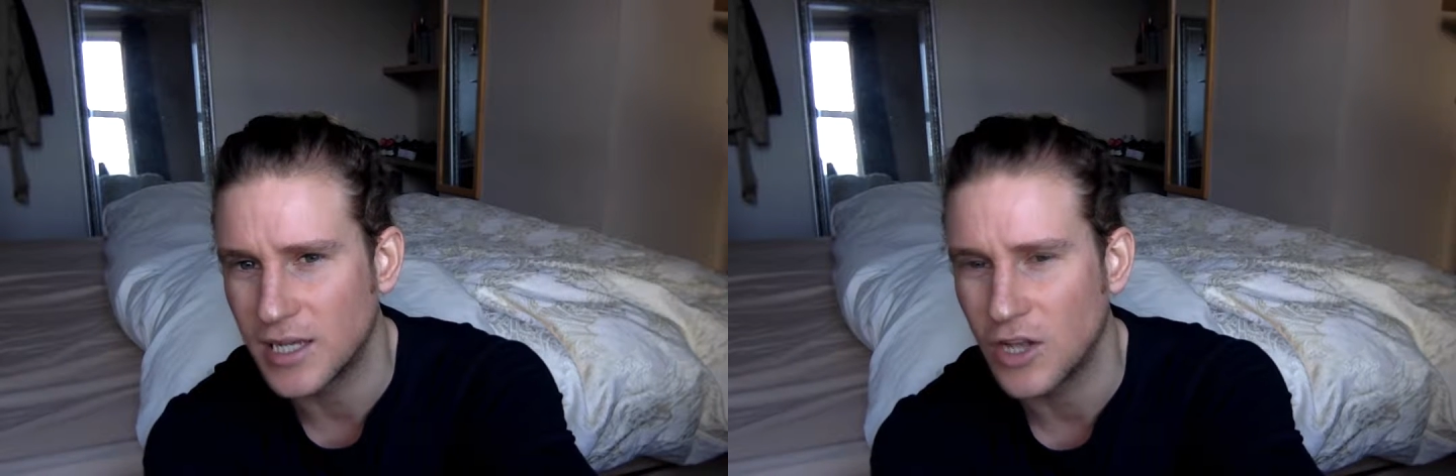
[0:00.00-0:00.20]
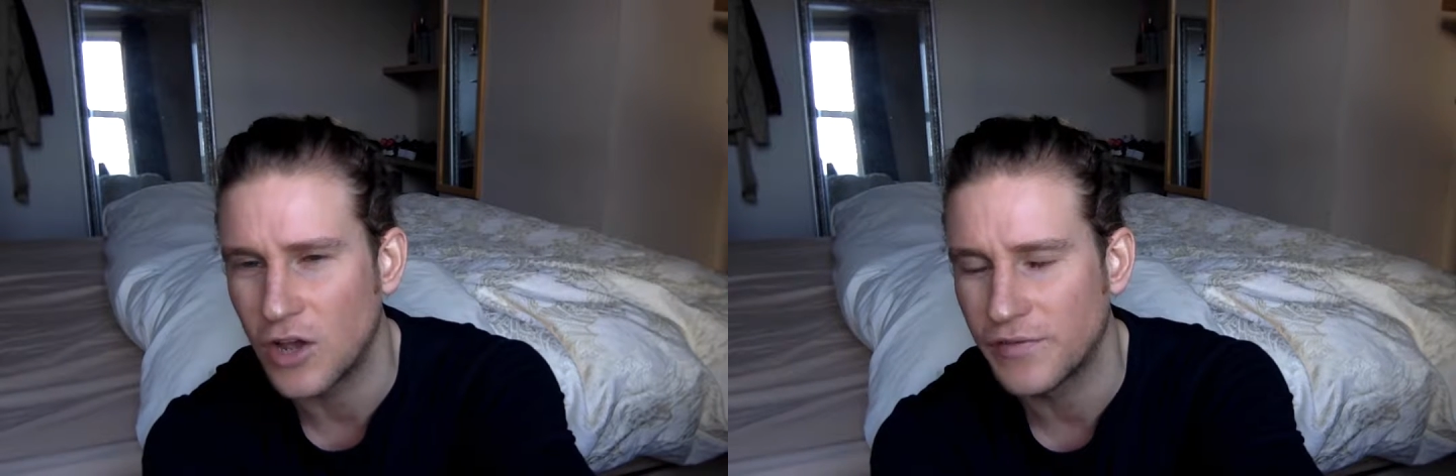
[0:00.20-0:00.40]

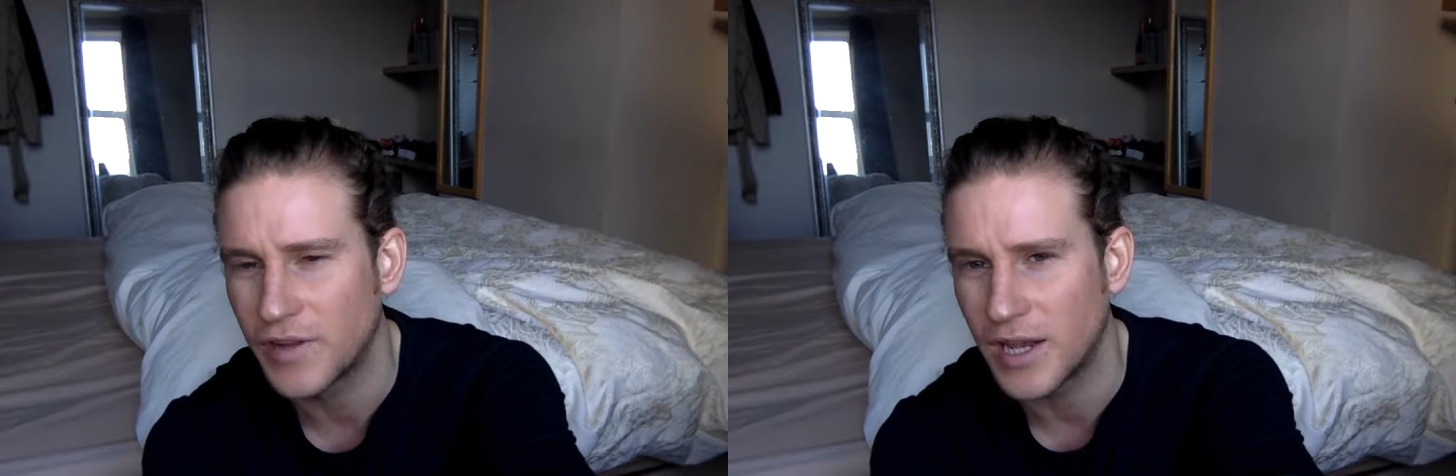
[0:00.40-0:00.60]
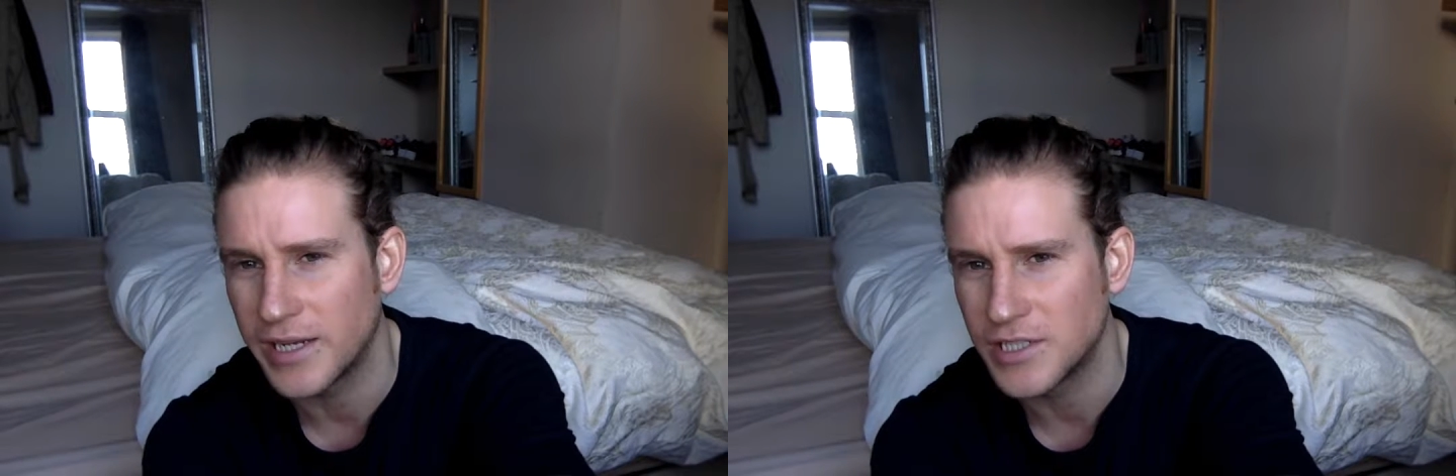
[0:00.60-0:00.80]
a lot of
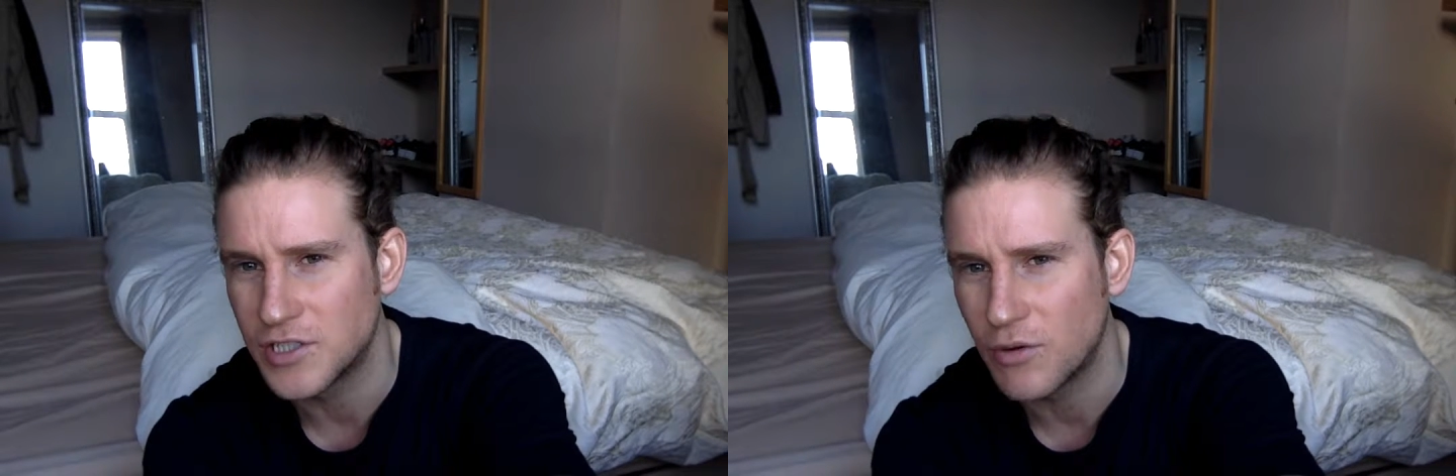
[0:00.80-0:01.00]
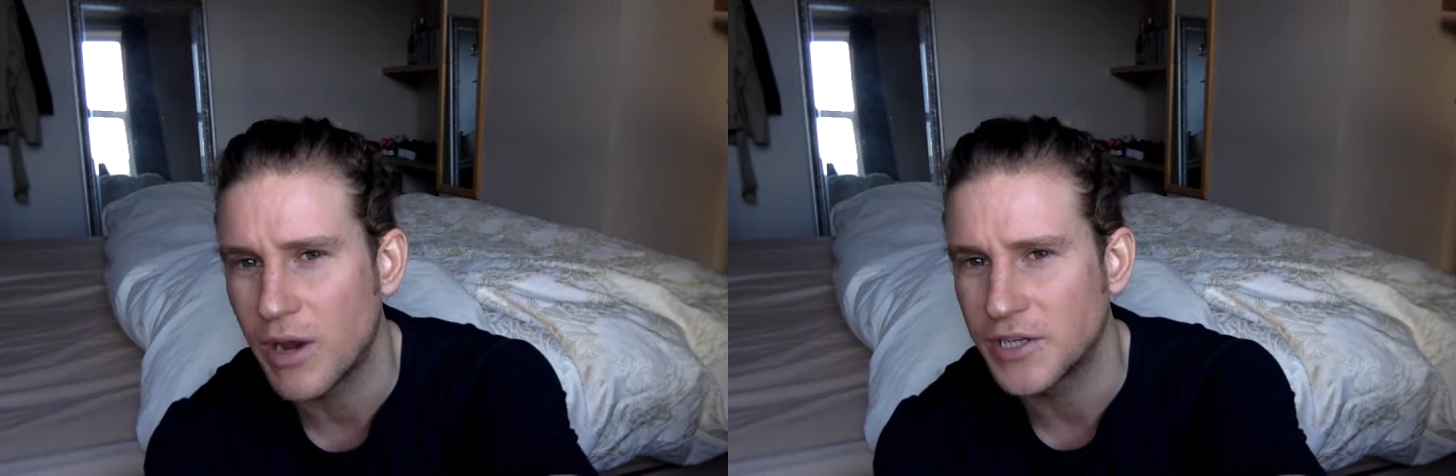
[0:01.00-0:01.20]
clients
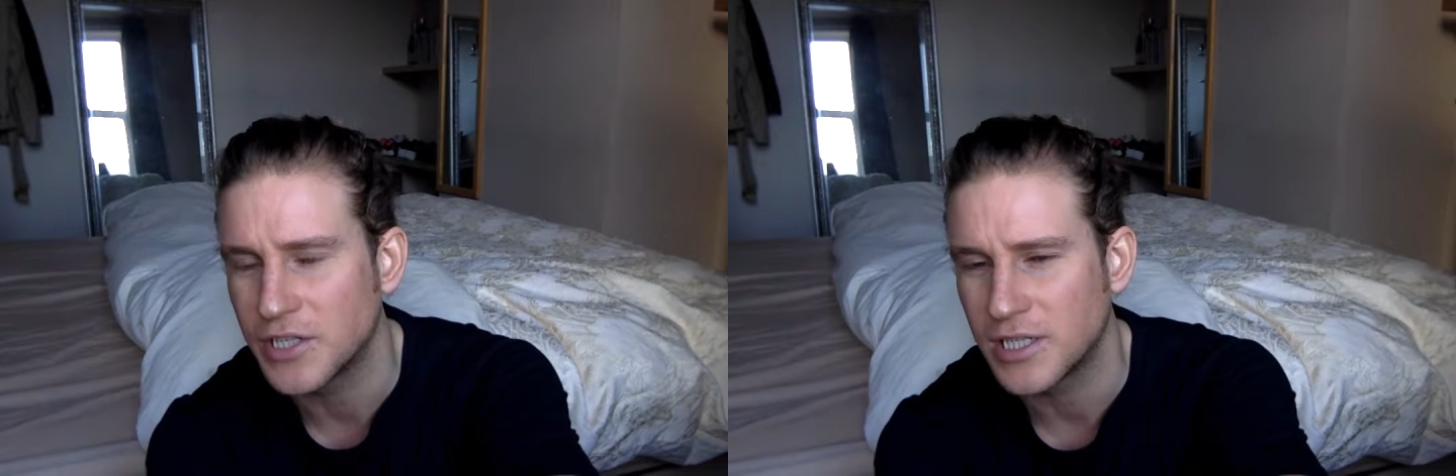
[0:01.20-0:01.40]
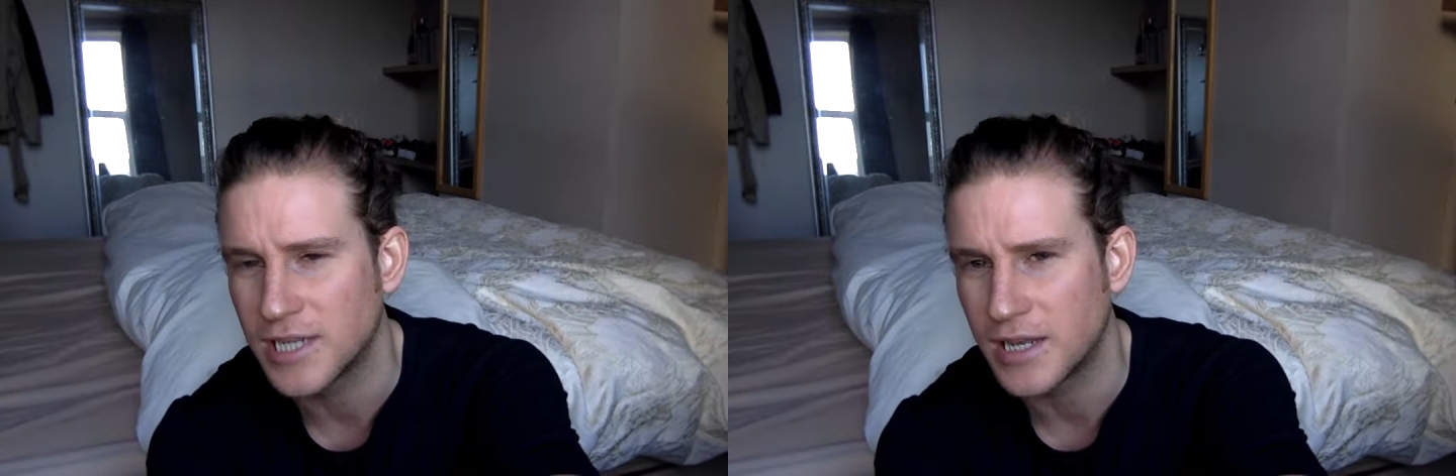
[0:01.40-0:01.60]
do
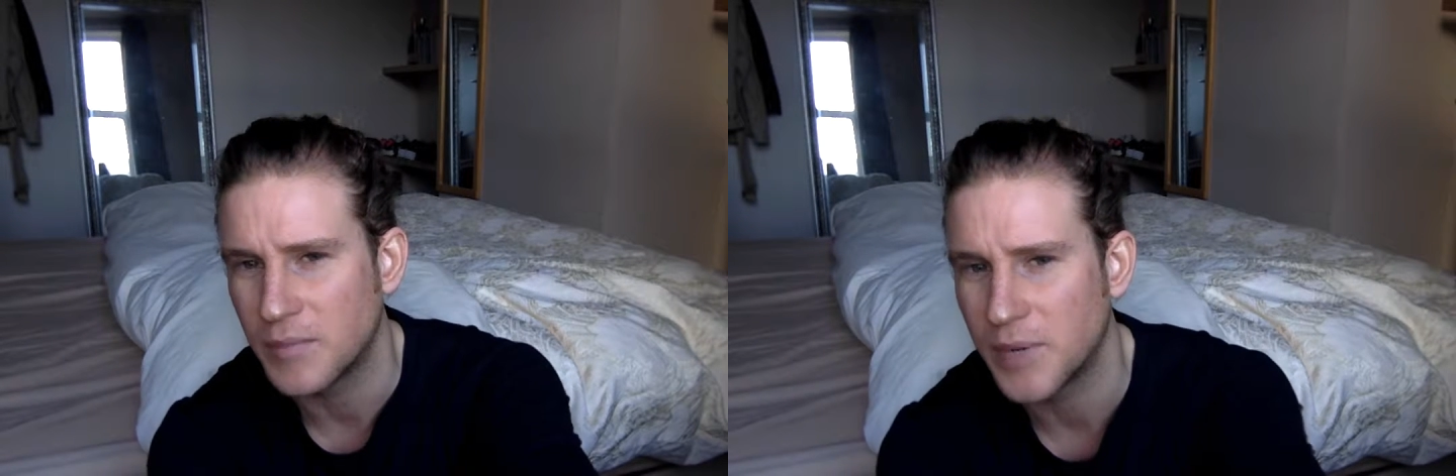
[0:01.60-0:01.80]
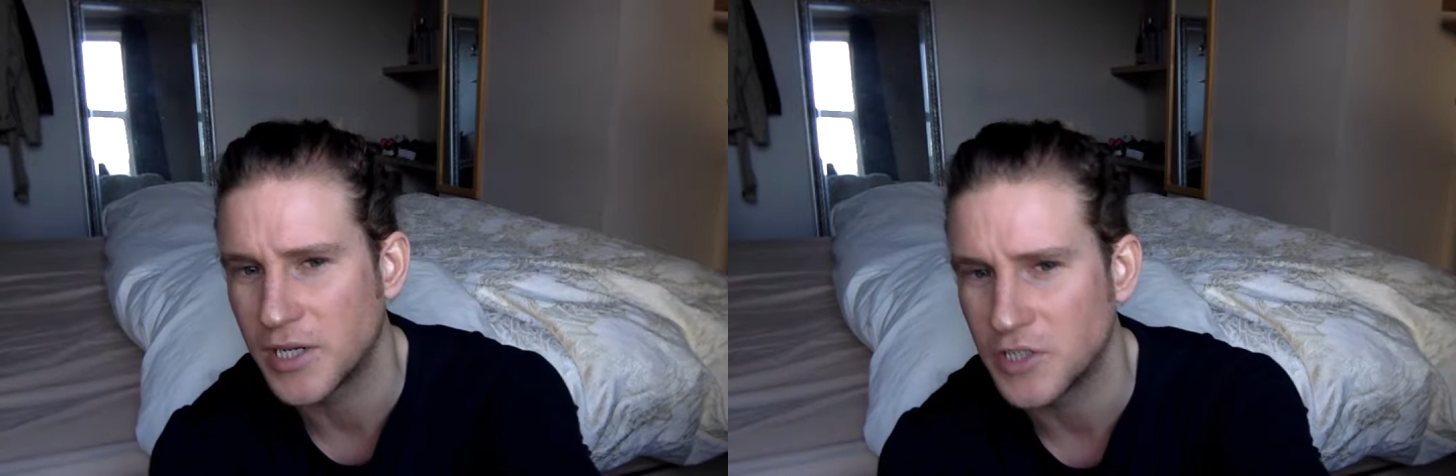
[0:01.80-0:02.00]
actually send
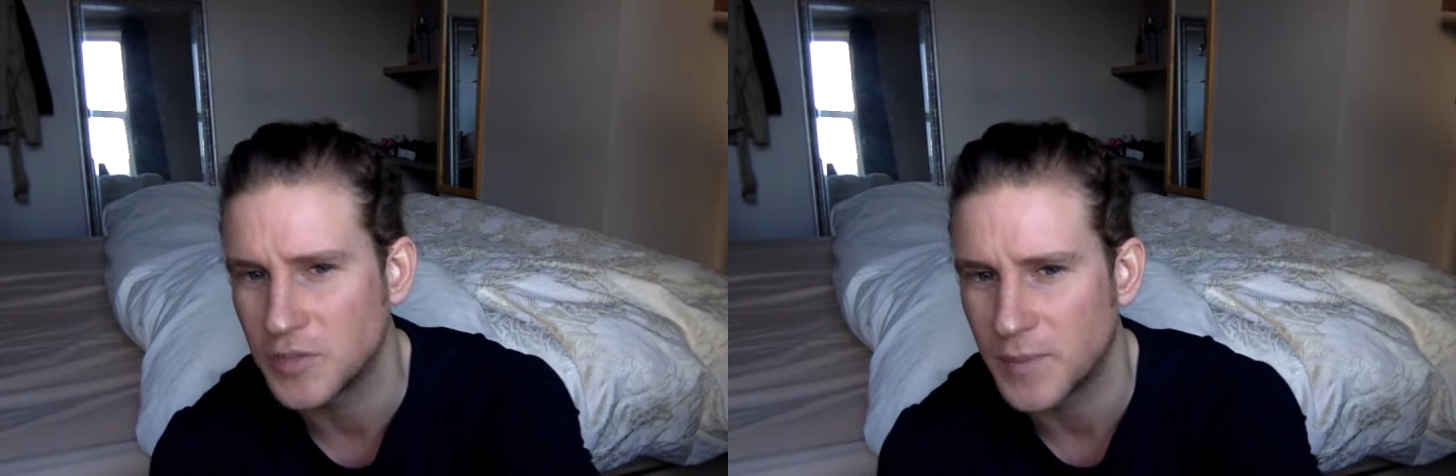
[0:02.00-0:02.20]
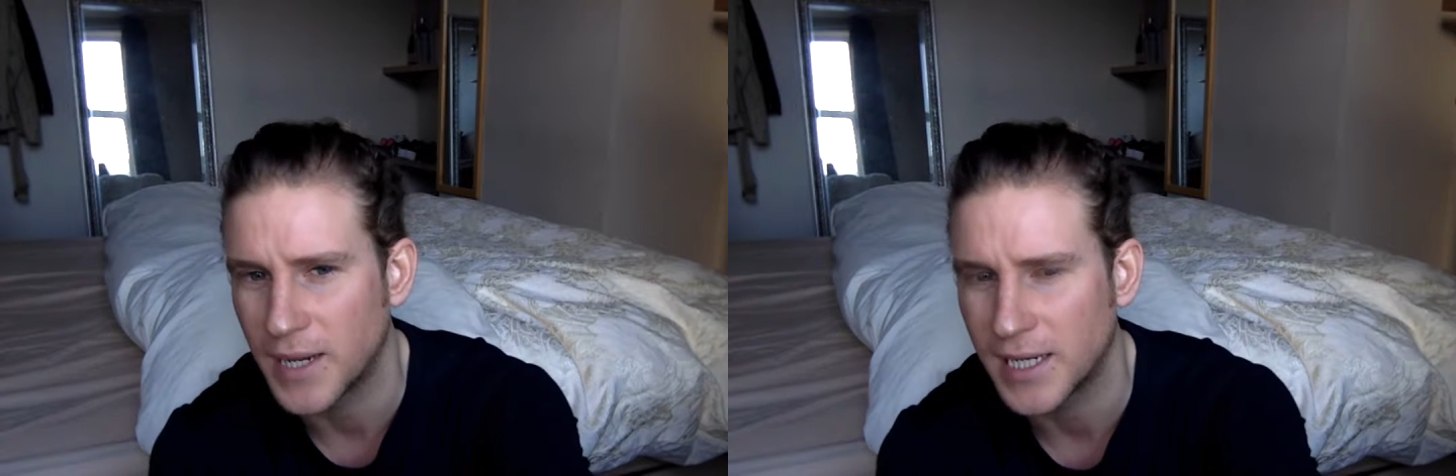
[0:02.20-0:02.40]
the pictures
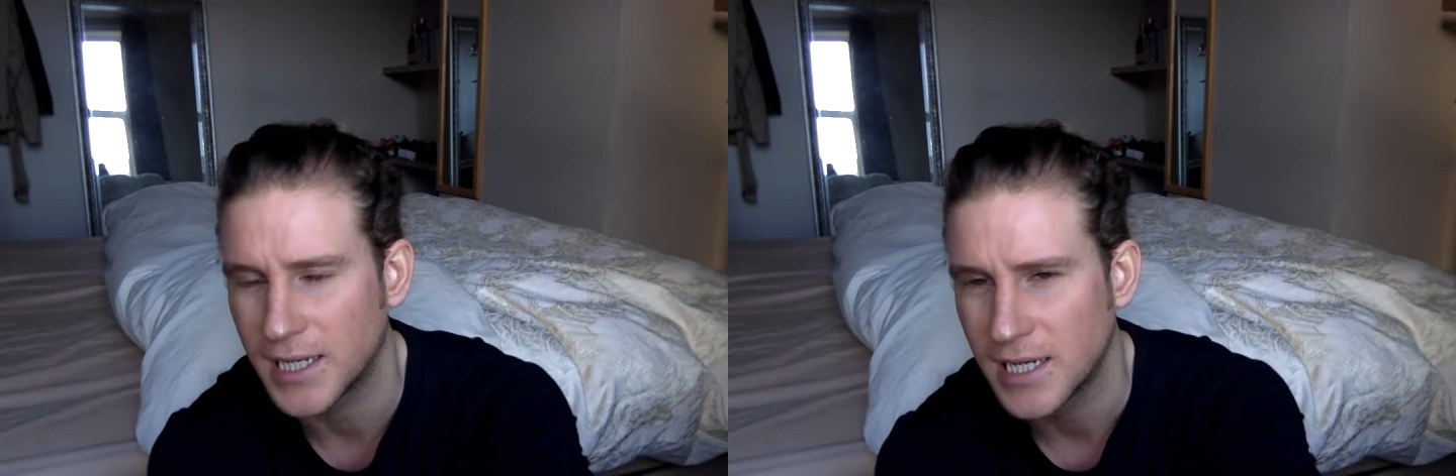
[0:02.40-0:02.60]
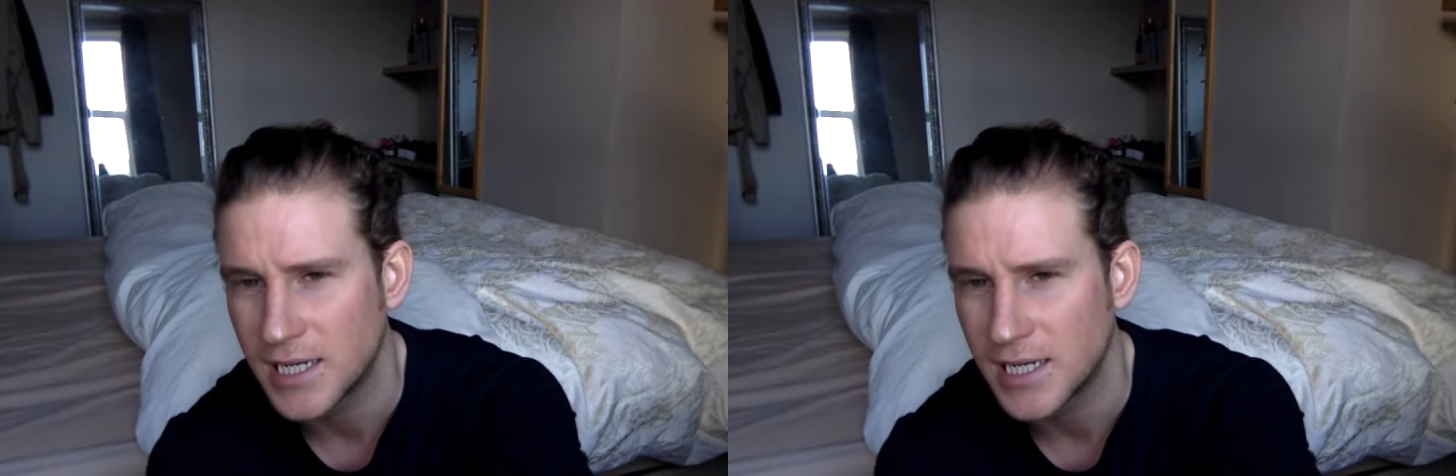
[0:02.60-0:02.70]
back